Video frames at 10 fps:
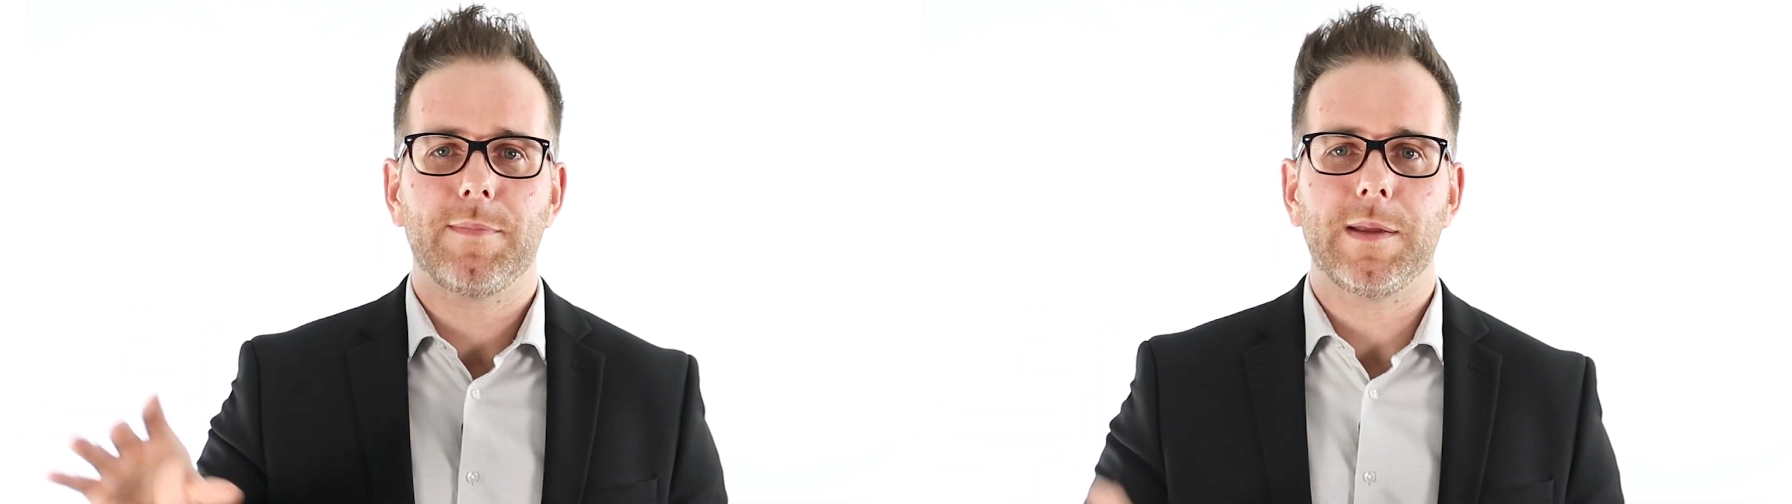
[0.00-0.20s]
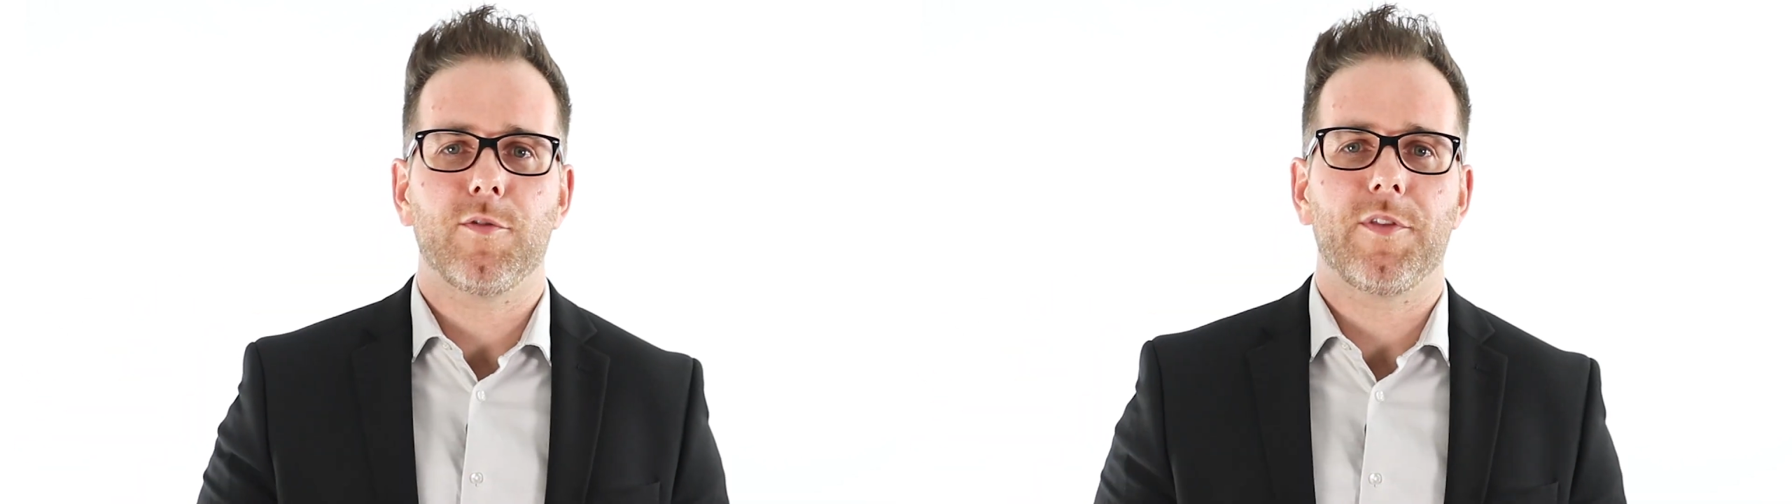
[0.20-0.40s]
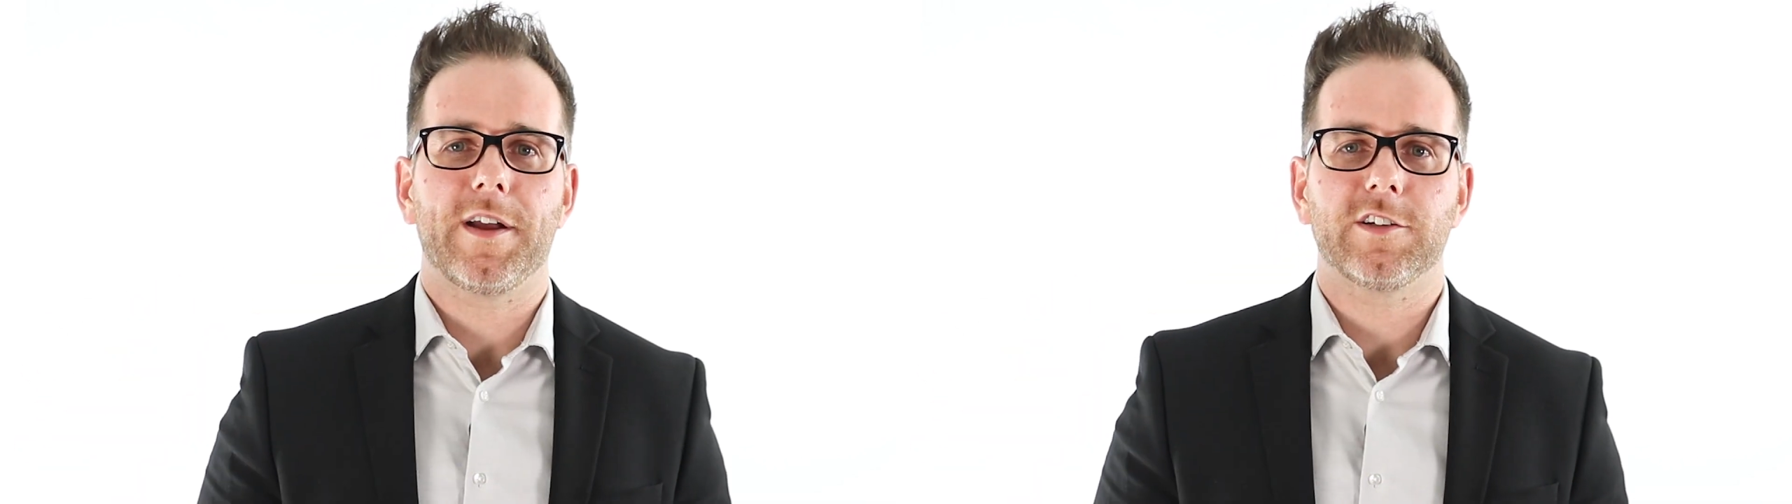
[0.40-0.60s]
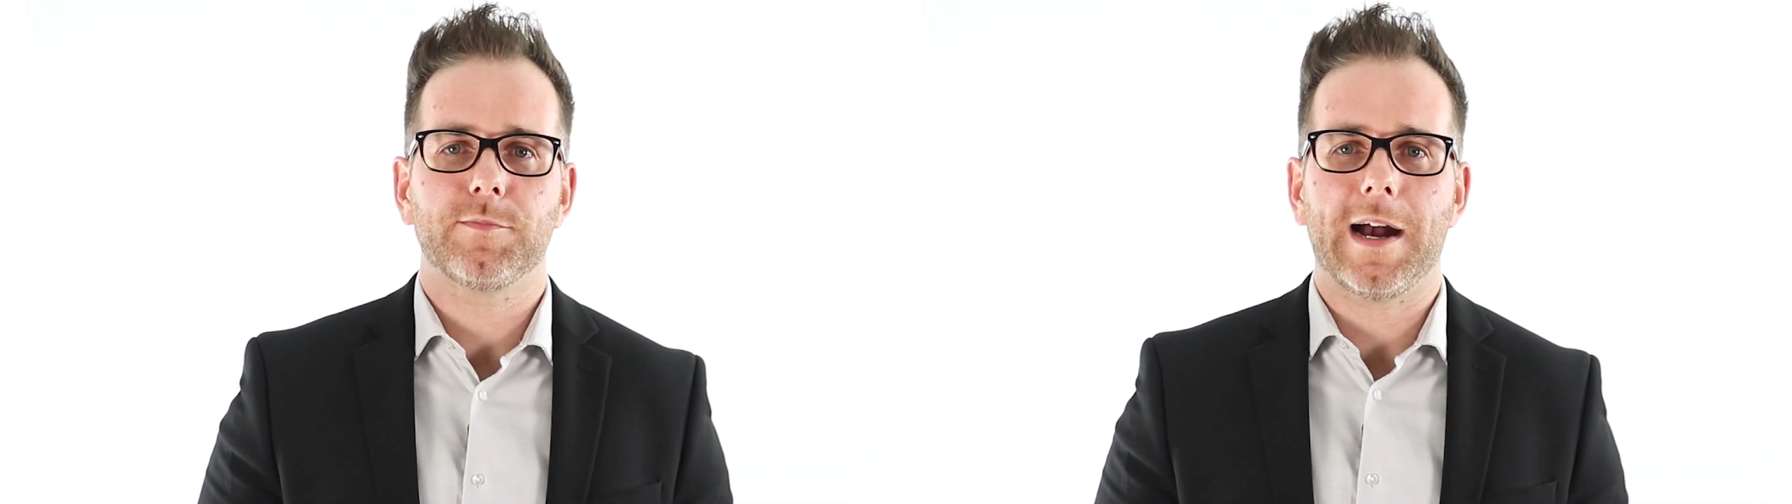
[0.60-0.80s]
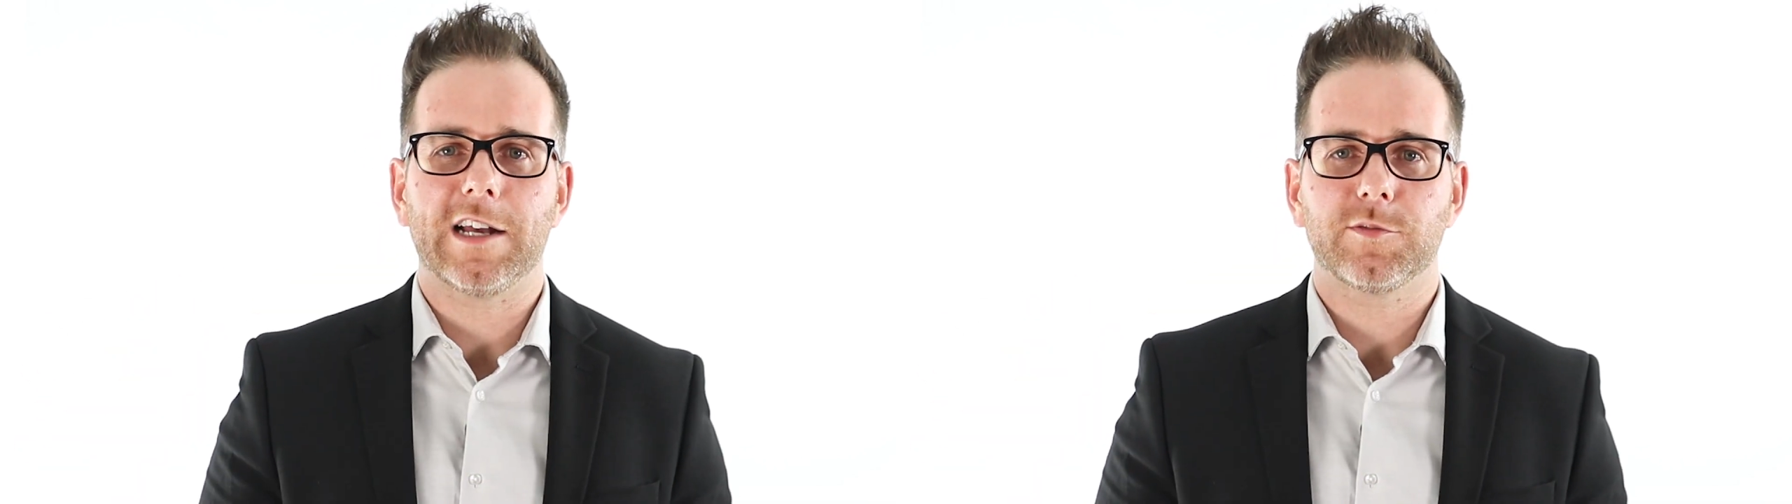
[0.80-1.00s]
people there
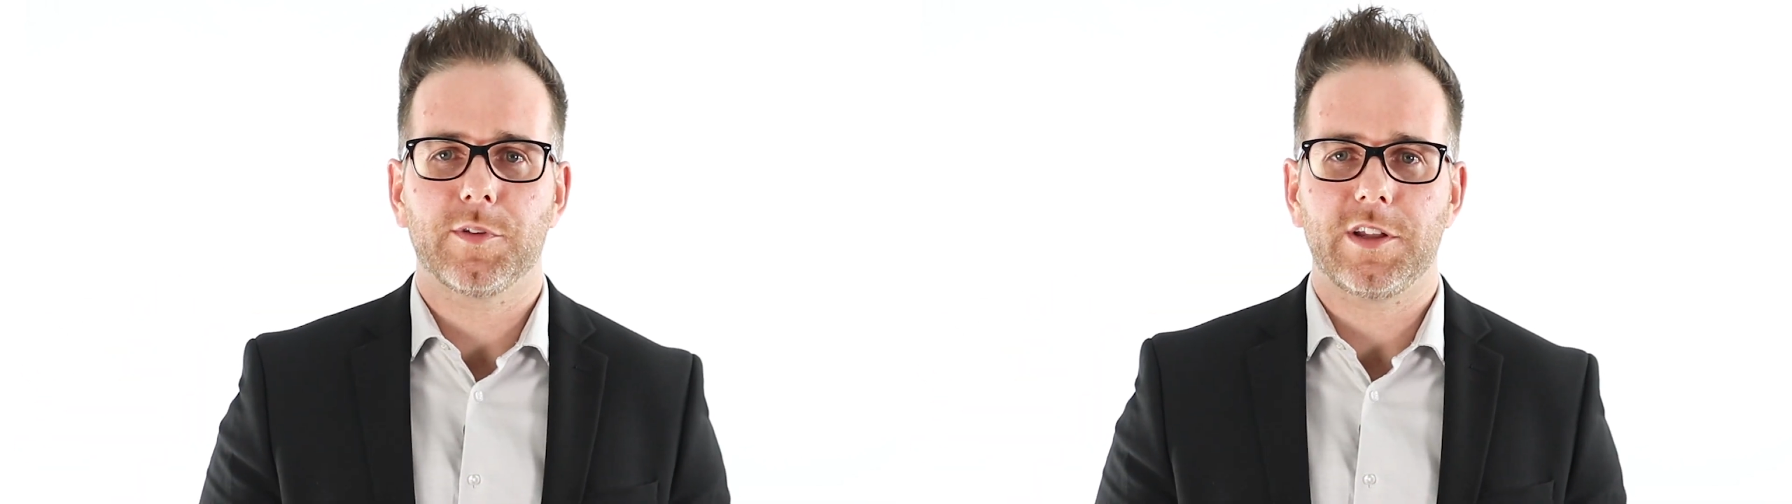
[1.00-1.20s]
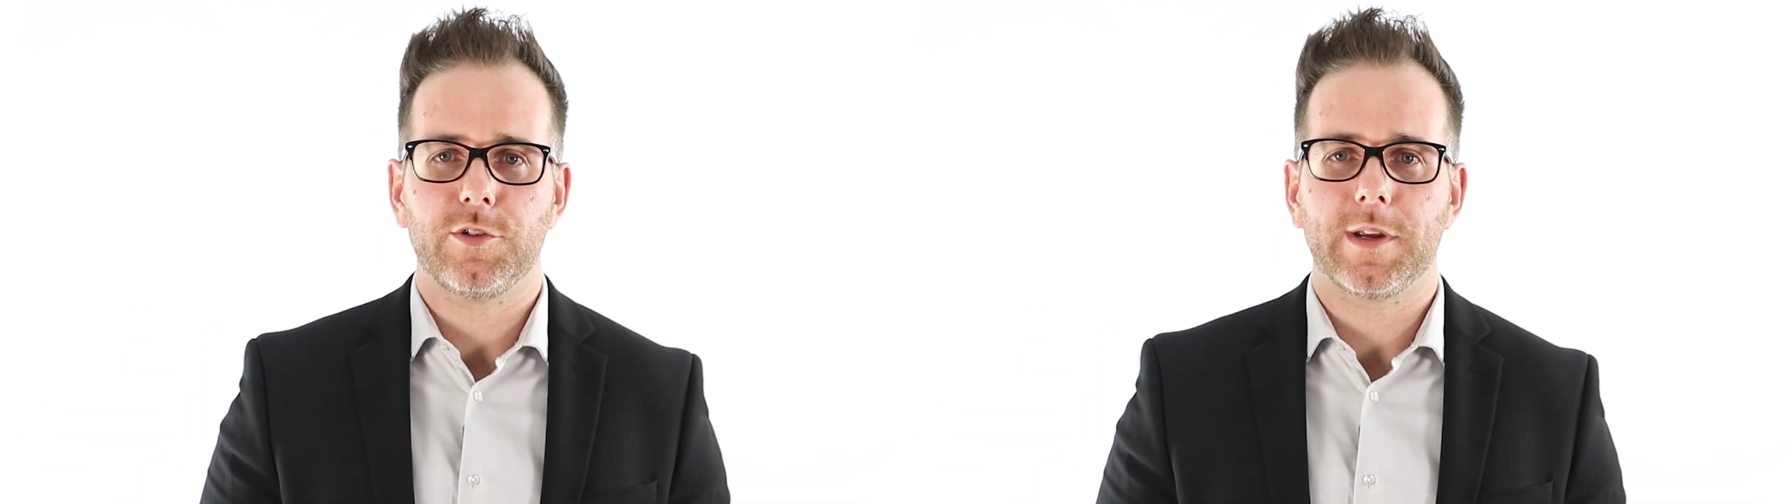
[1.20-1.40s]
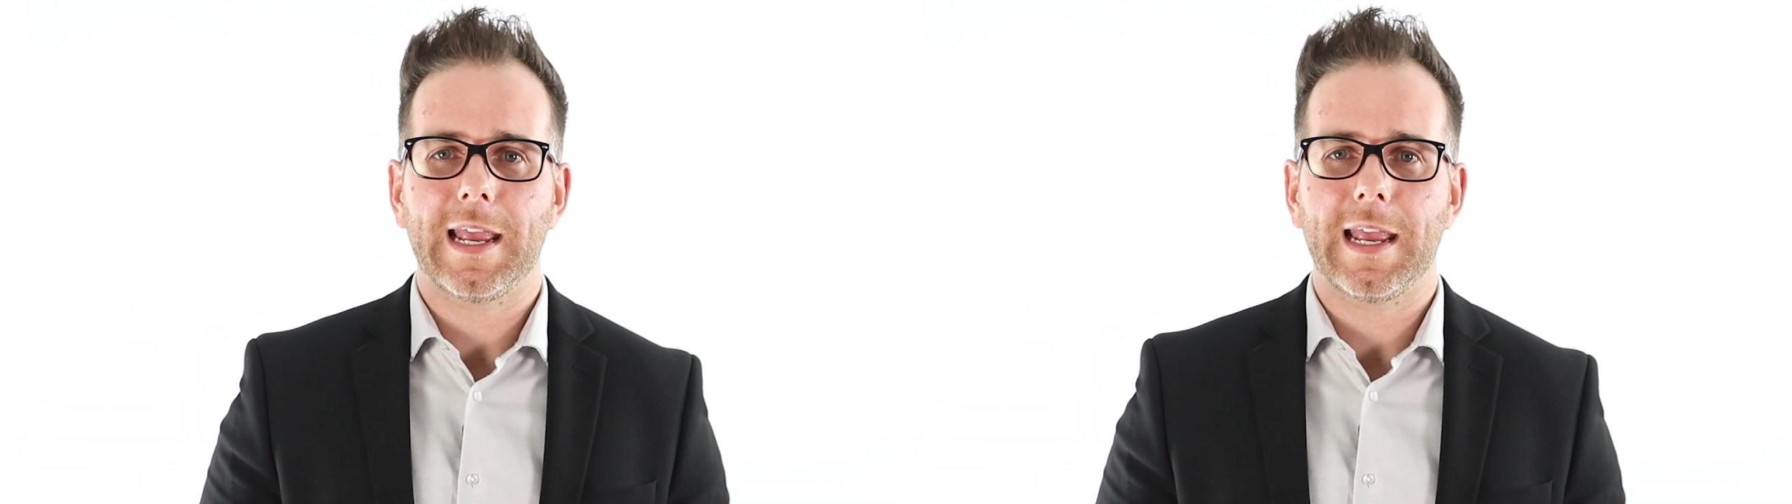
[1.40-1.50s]
as possible that you